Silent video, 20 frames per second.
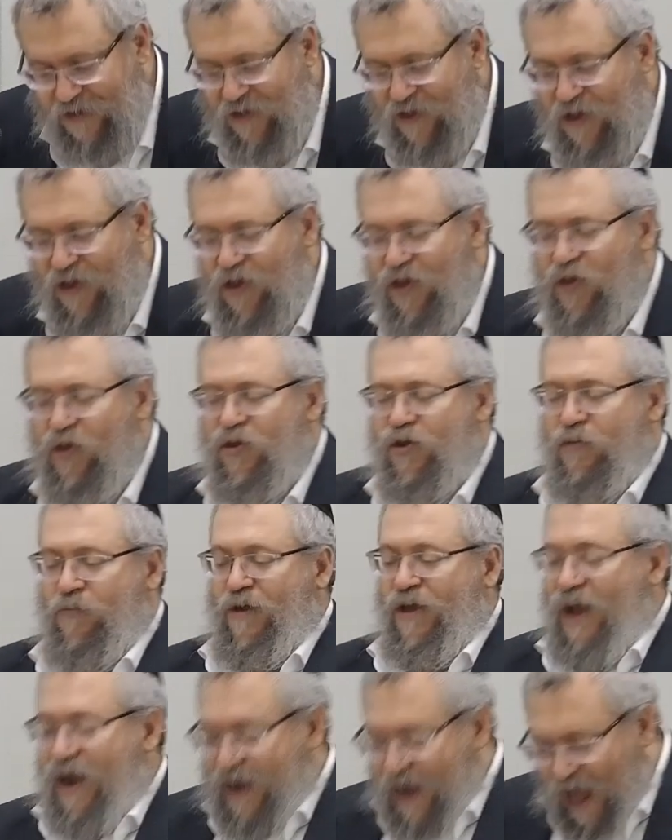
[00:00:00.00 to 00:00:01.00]
emerges from
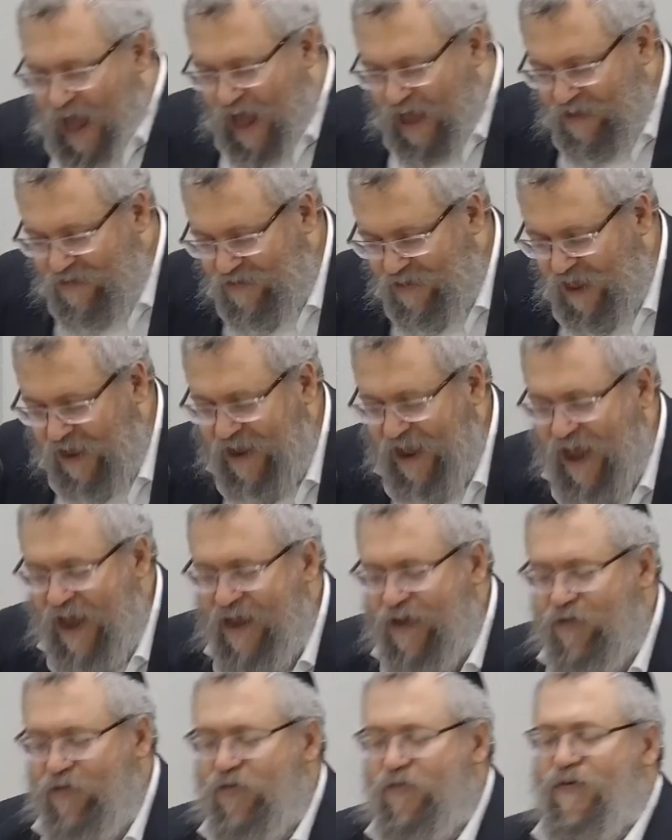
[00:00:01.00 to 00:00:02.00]
chachma lahashkais
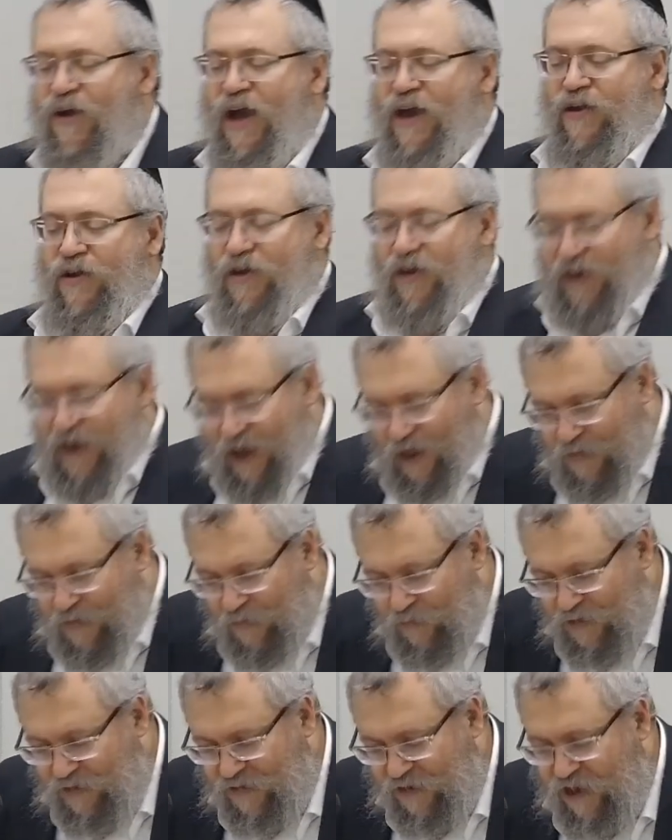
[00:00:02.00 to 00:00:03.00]
to become
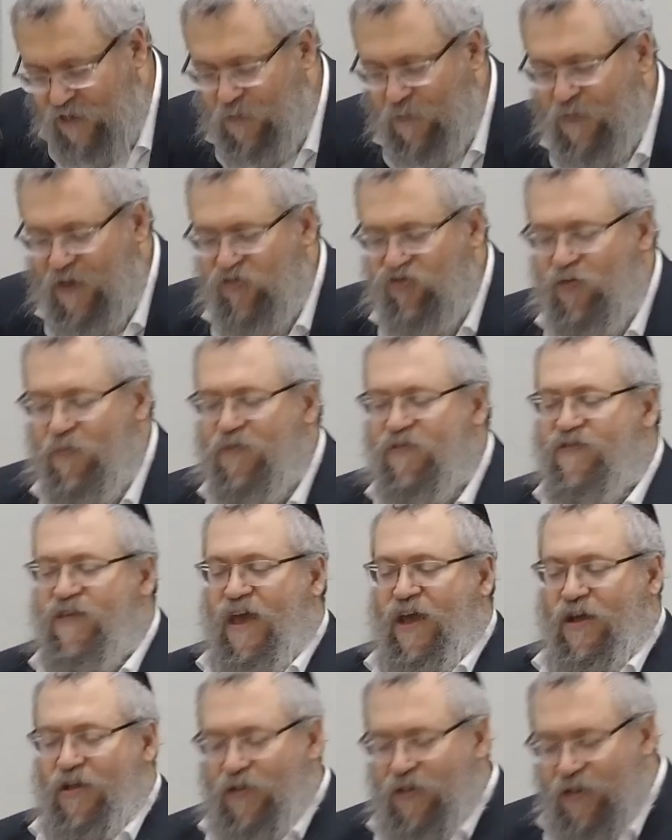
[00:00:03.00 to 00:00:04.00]
the
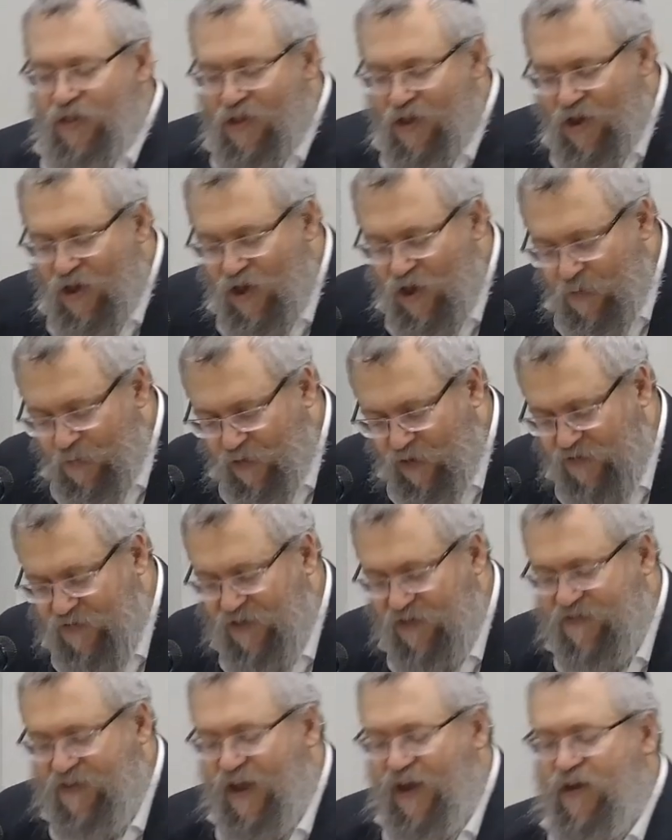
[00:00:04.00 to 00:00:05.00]
flow of
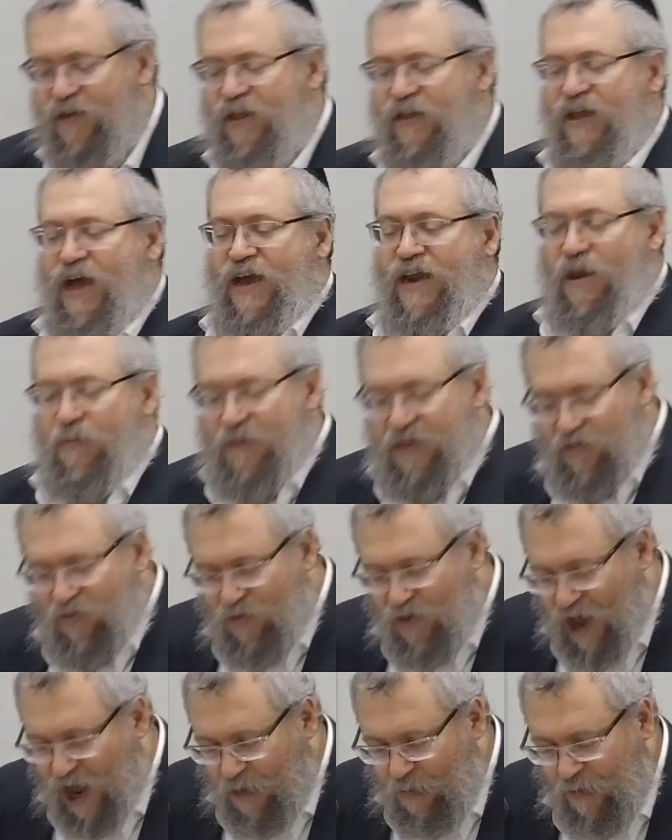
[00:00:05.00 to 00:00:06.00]
energy into the
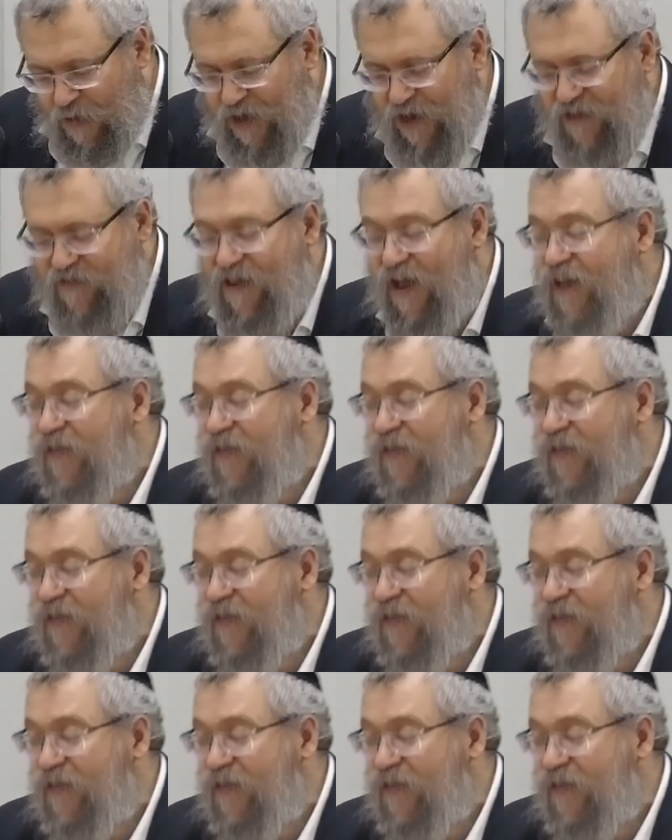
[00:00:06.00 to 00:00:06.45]
worlds.